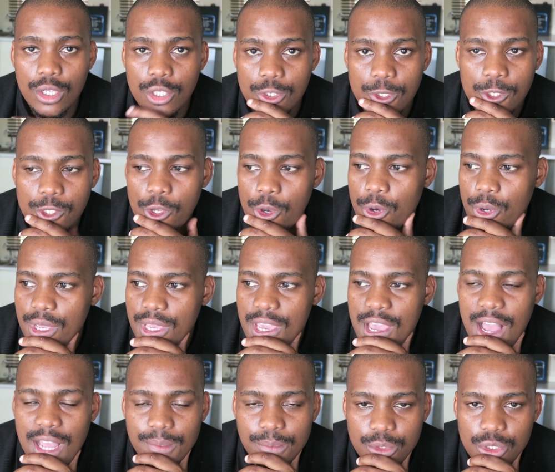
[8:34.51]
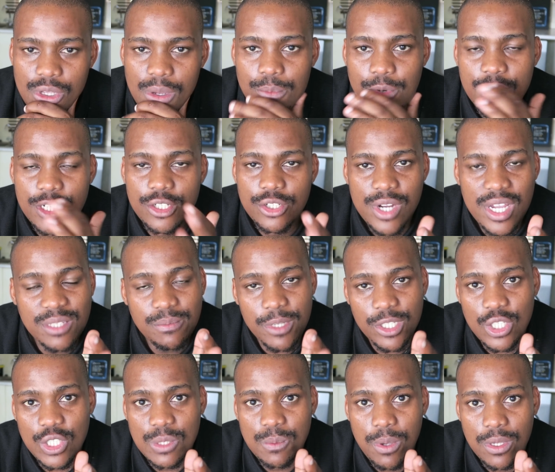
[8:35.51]
so yeah so i'm gonna try as
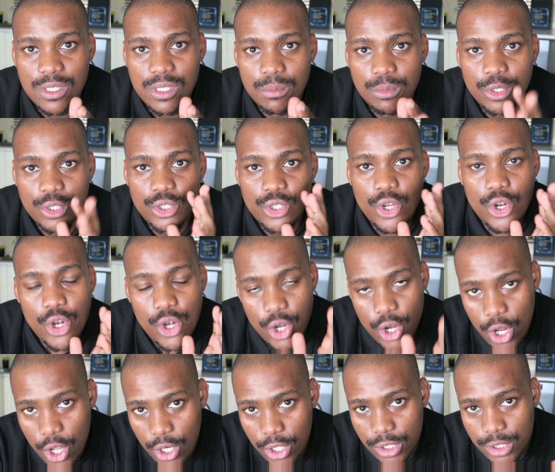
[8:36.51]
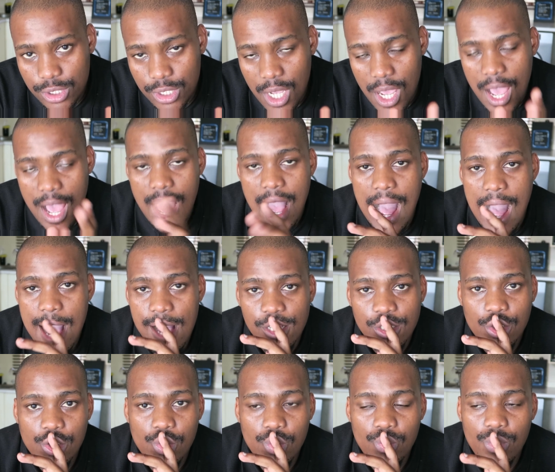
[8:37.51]
much as possible to learn how
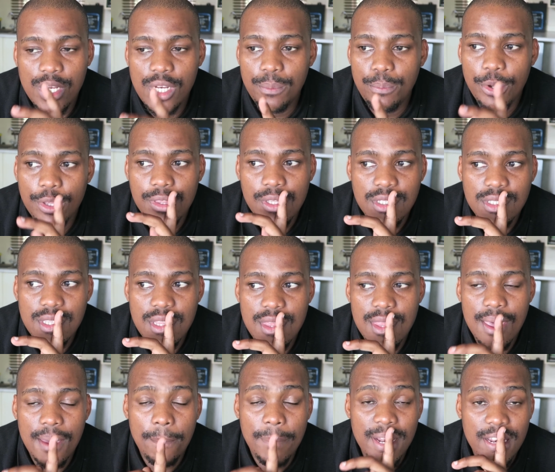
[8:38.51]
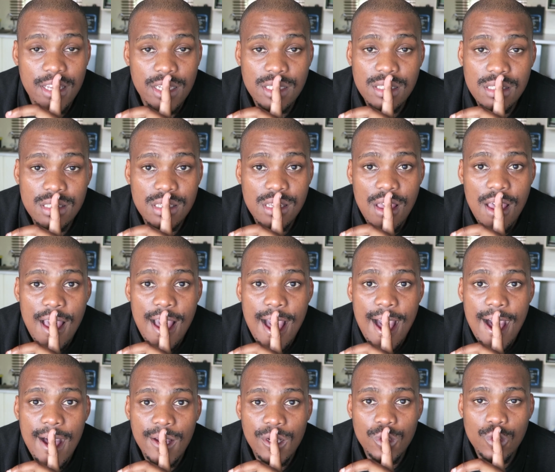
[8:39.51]
to really put things in their place
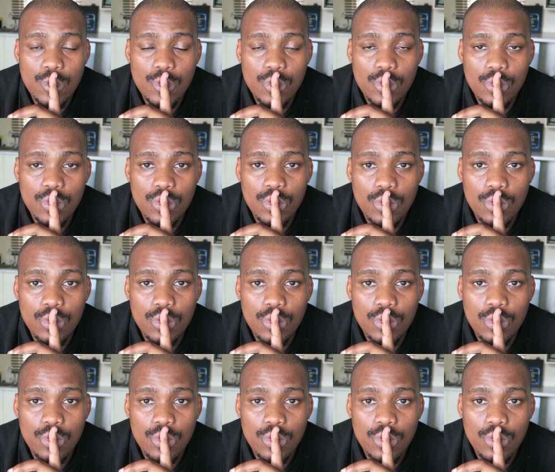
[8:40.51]
how to